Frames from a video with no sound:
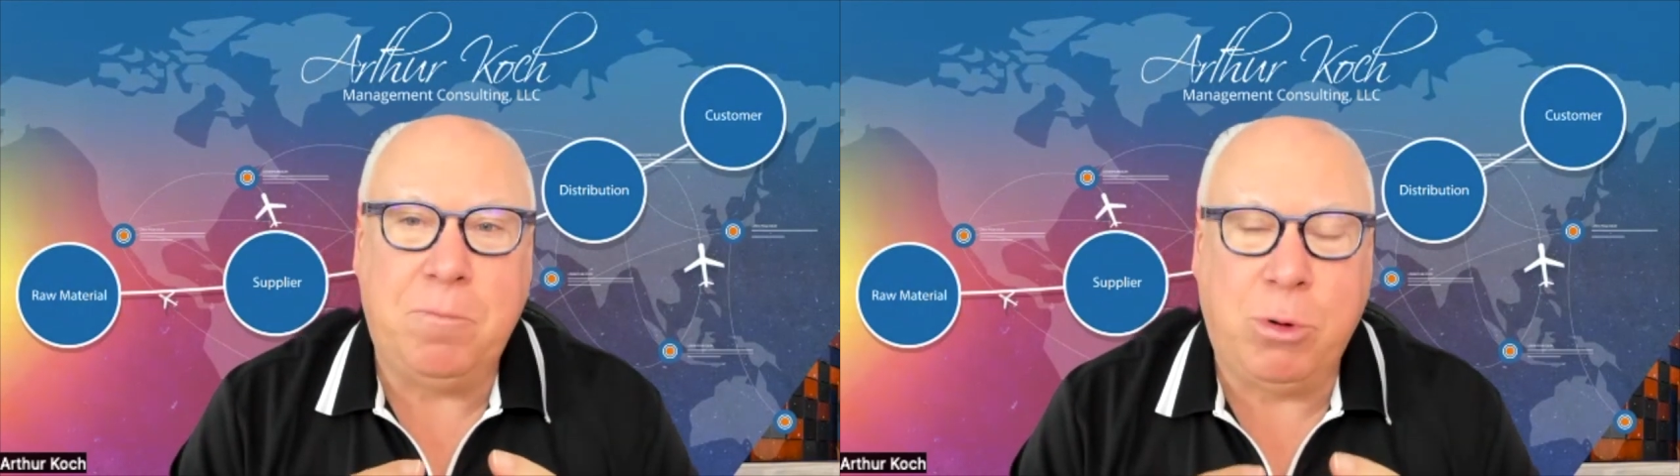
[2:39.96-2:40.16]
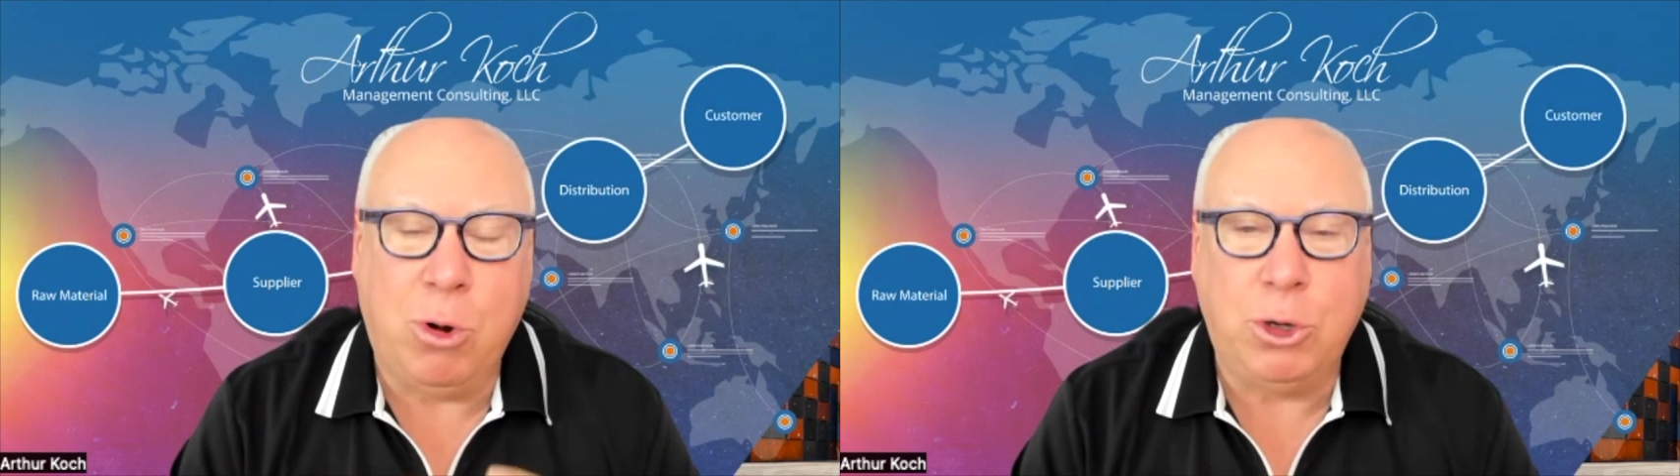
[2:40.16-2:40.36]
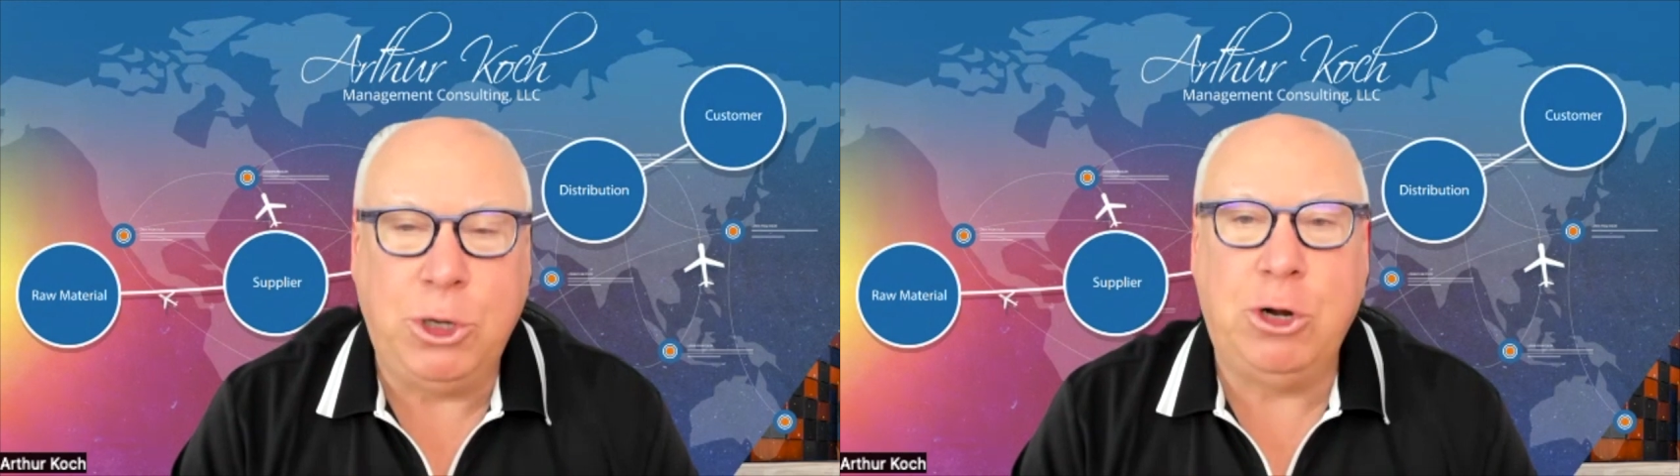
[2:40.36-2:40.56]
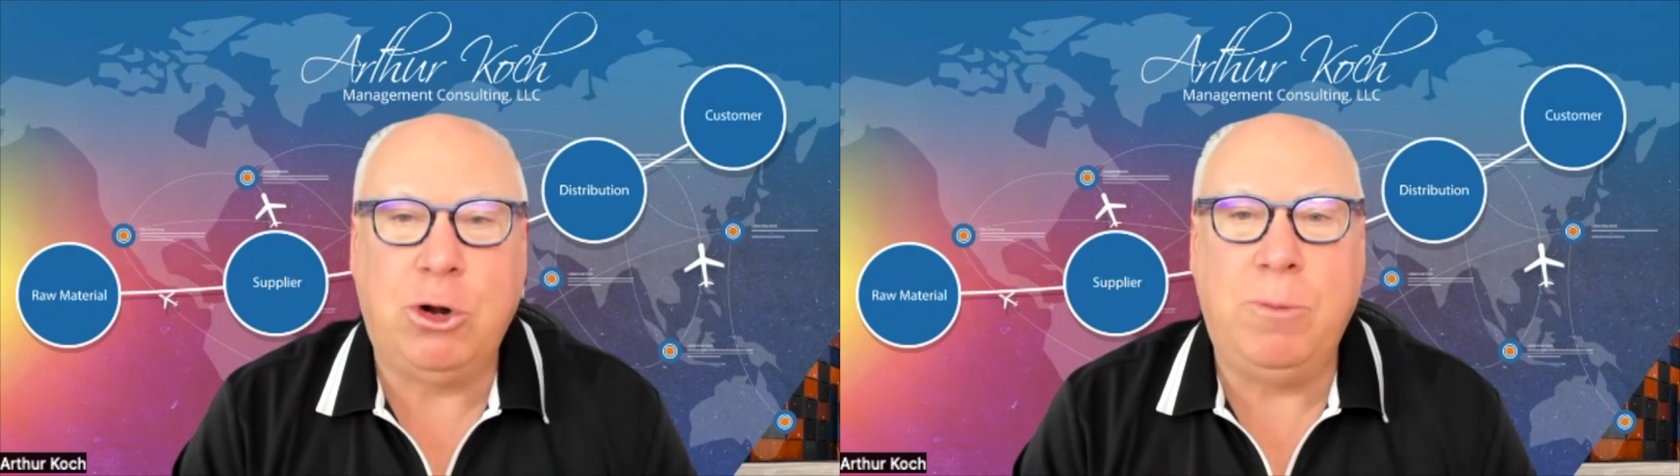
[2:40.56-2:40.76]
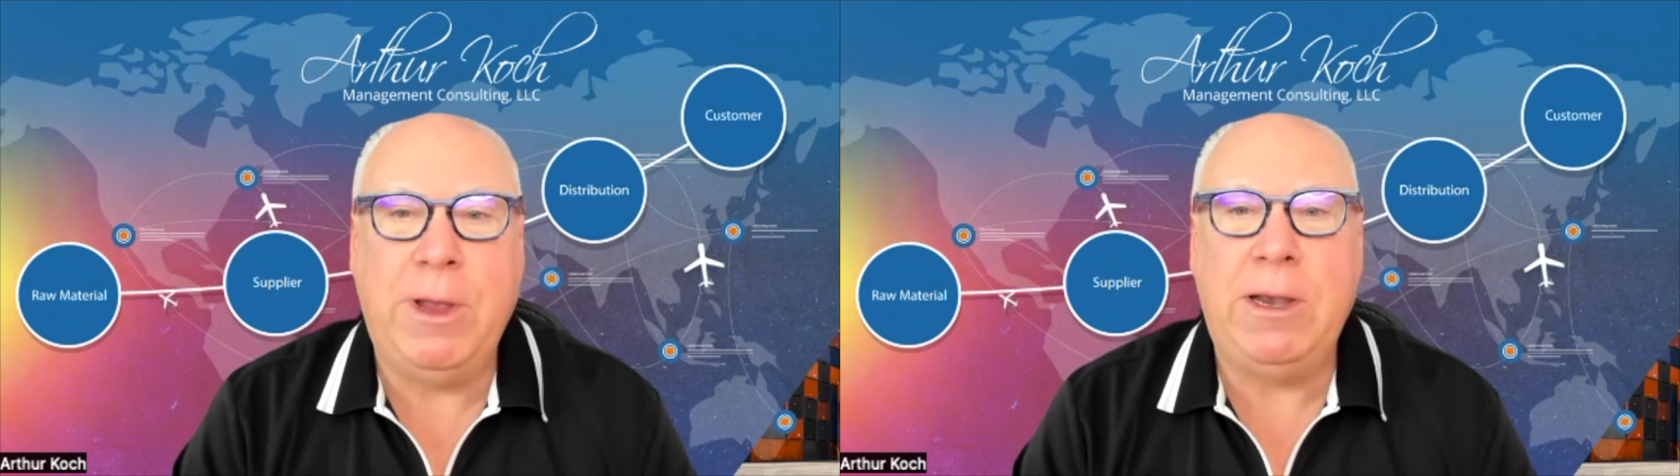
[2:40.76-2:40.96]

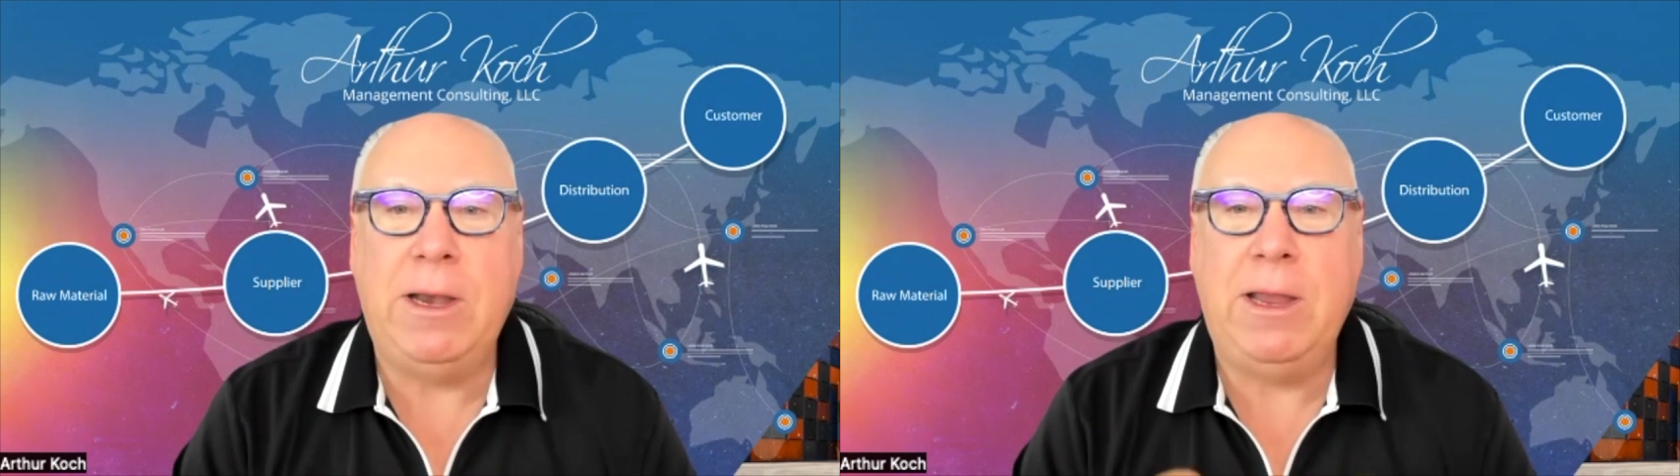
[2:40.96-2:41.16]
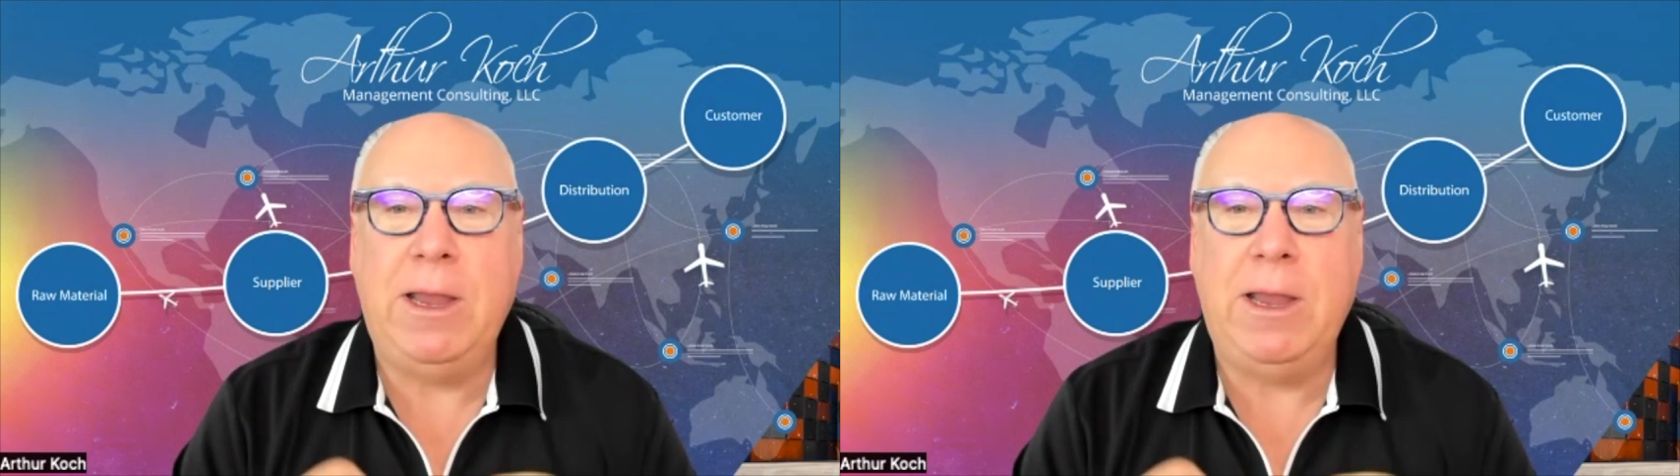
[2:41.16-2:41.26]
procurement,